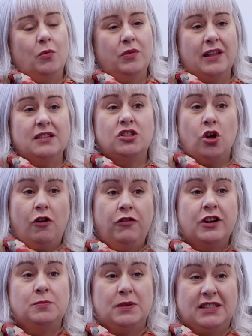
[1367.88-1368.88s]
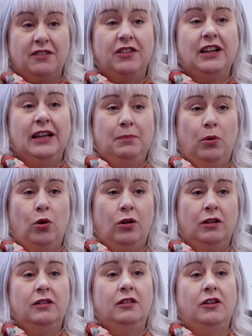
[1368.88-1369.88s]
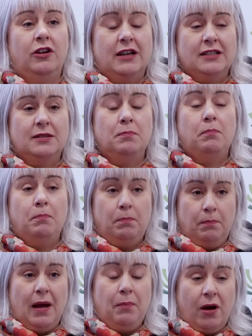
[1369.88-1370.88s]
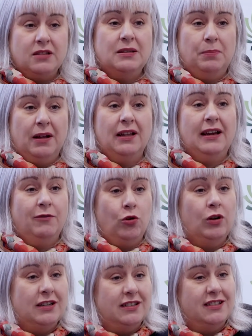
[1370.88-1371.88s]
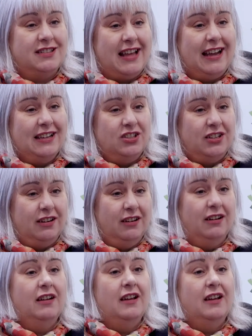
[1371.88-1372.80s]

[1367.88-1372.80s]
within software specifically, Paul, there is a possibility of going into the second year